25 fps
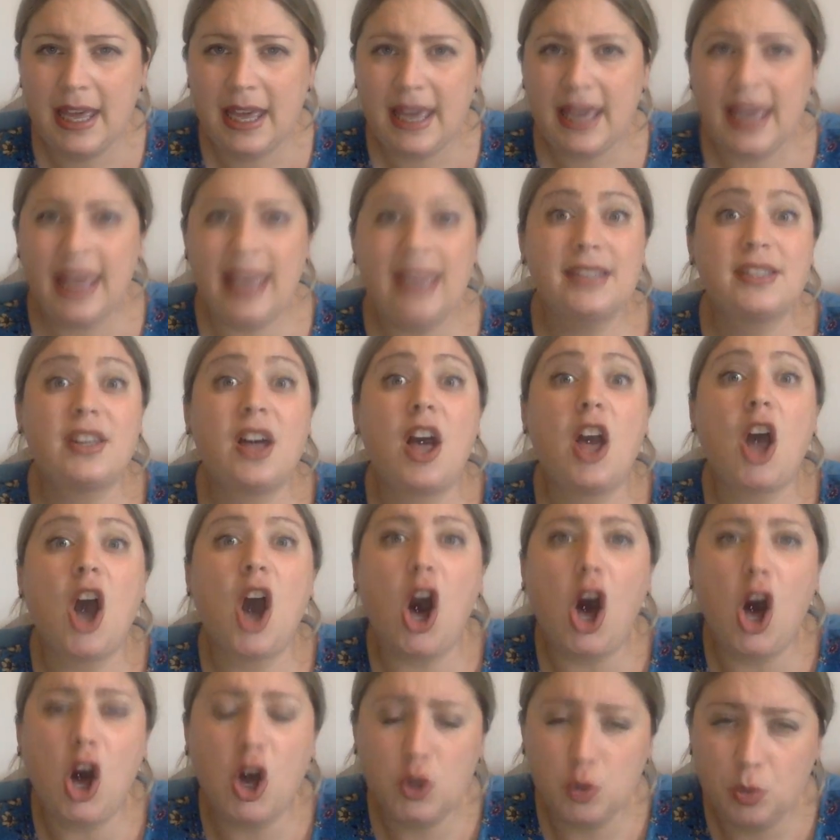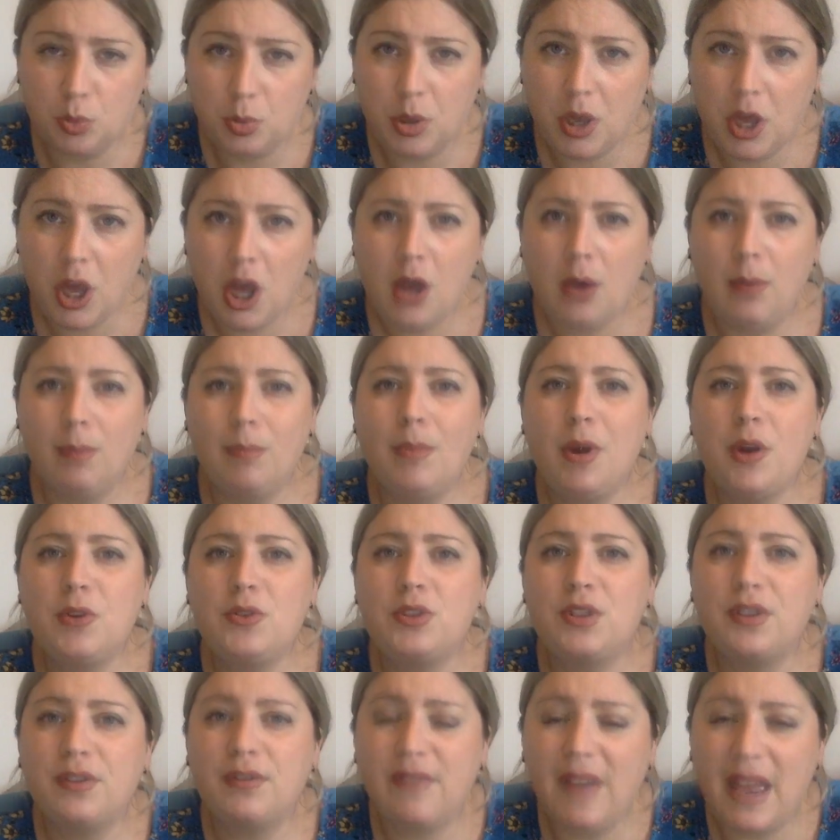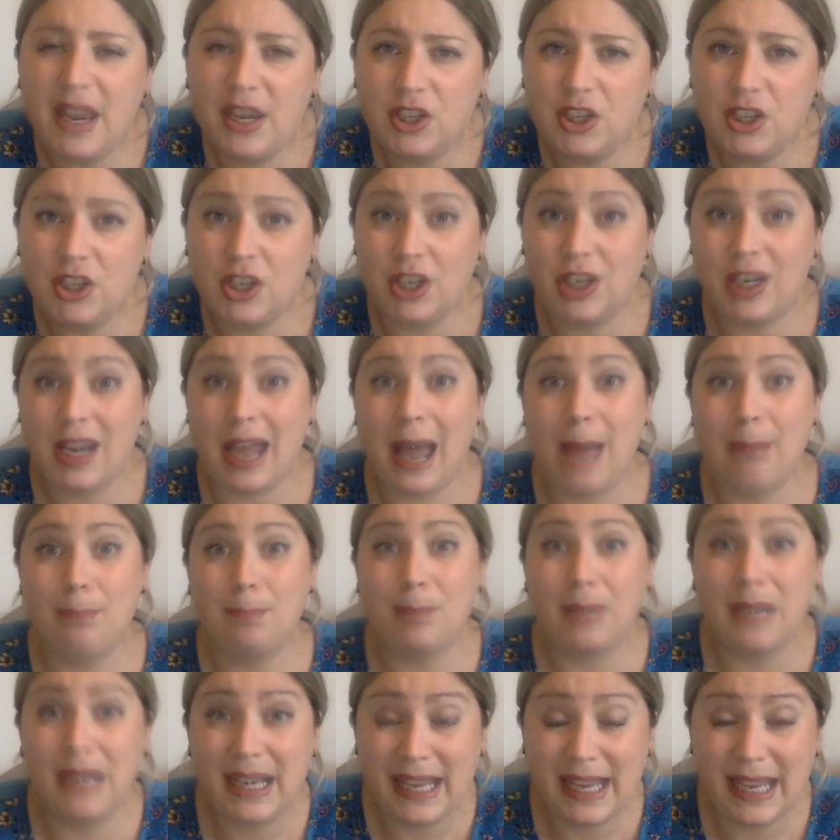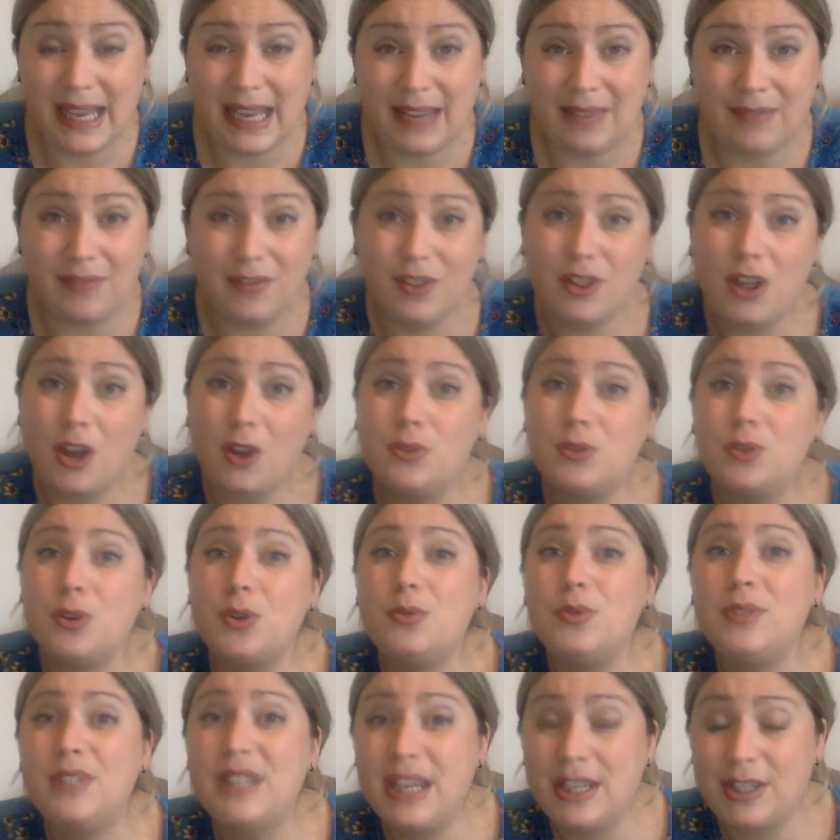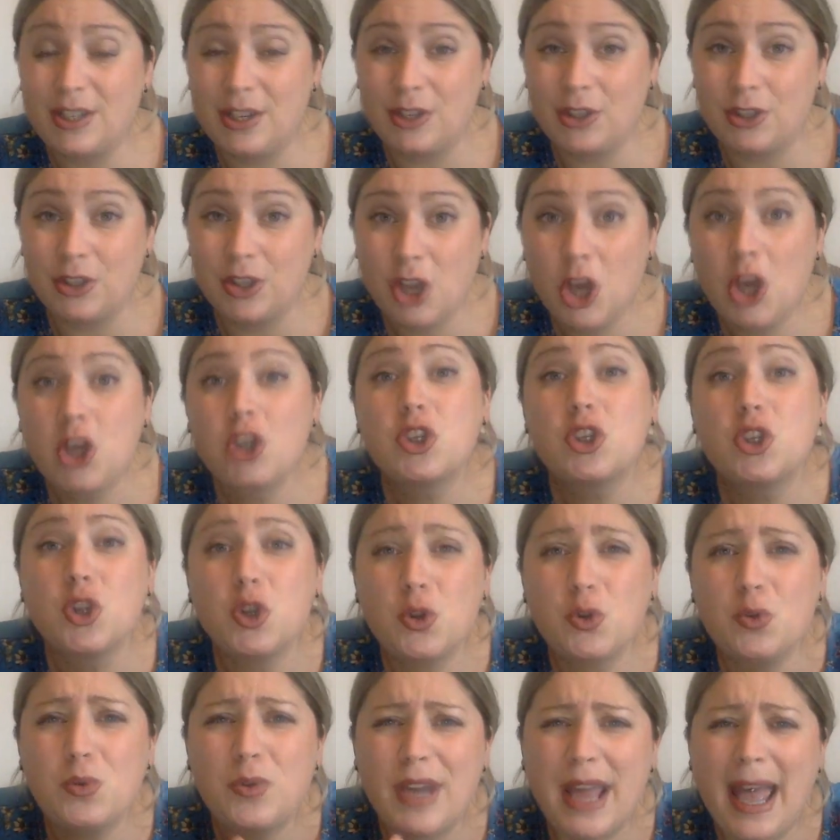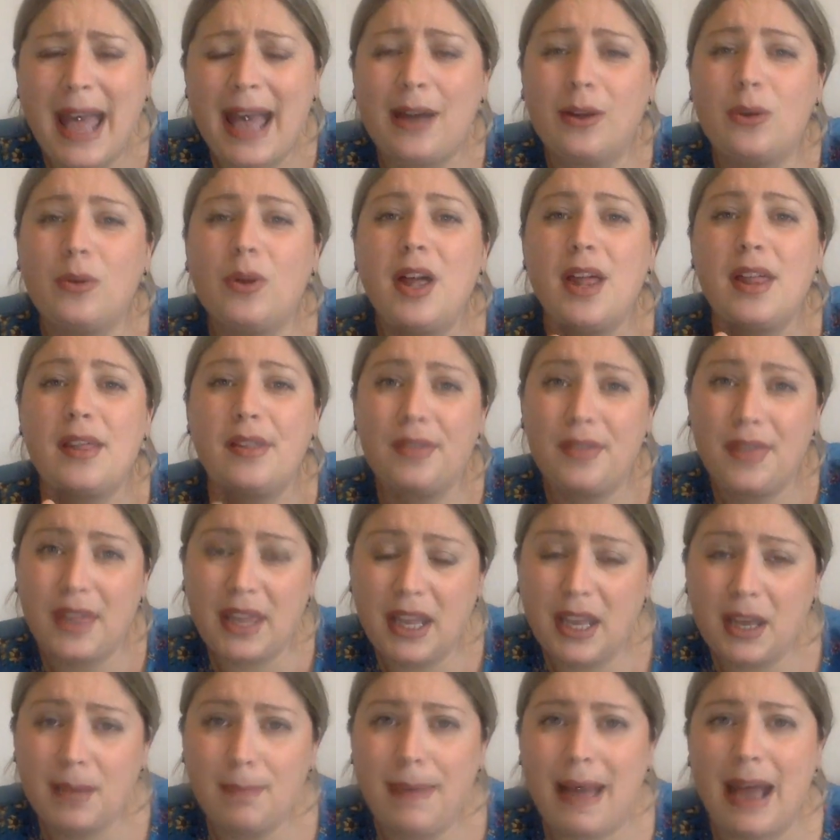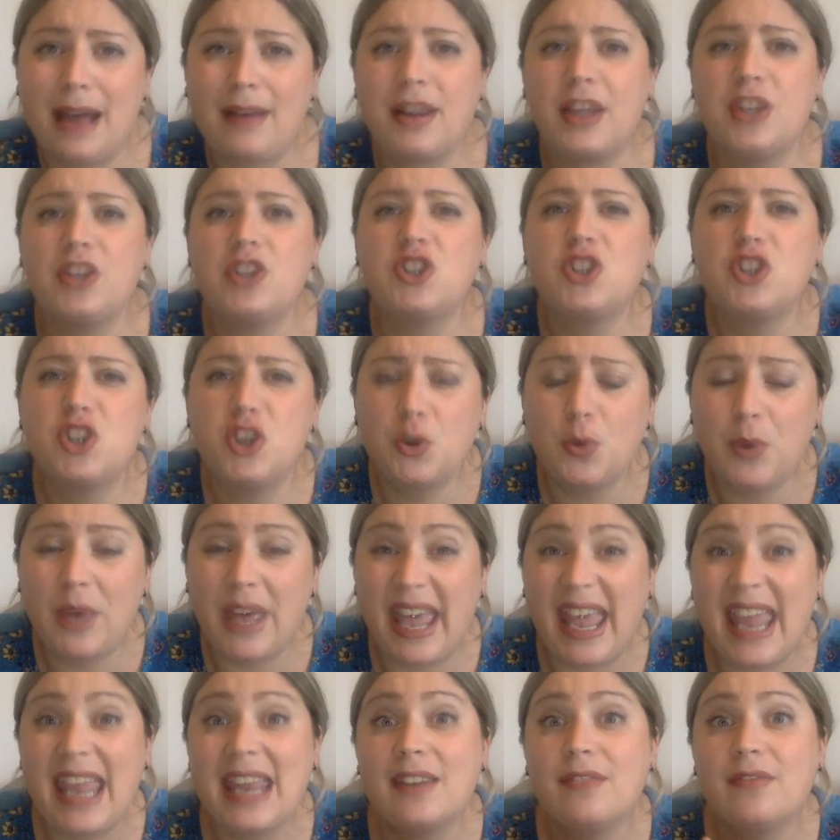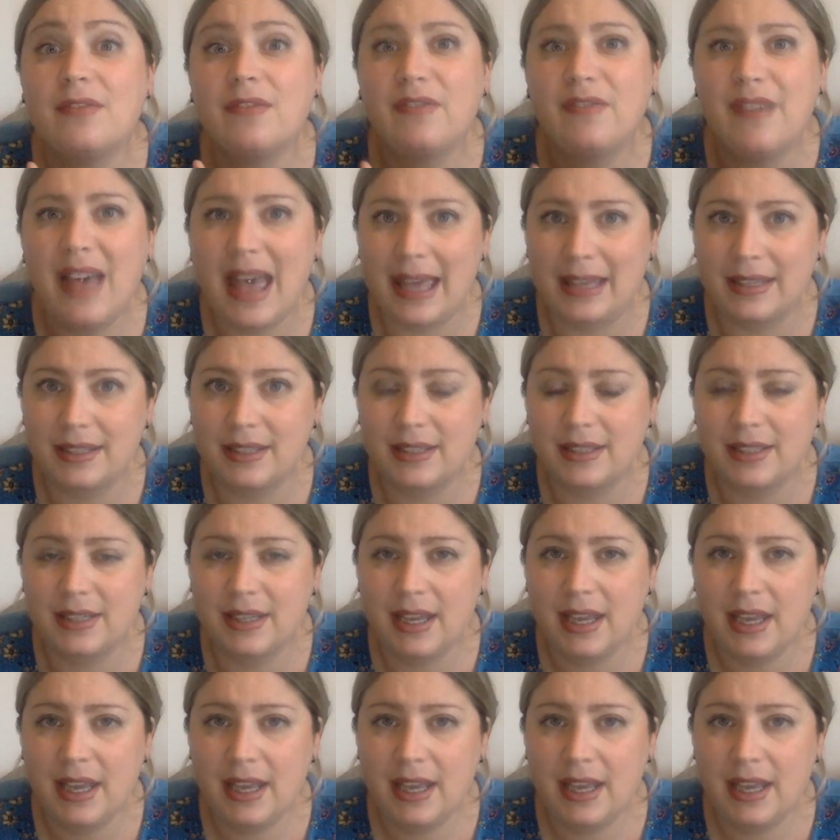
It is, I hope, motivation and plea for those who didn't to now think about it, do it, invest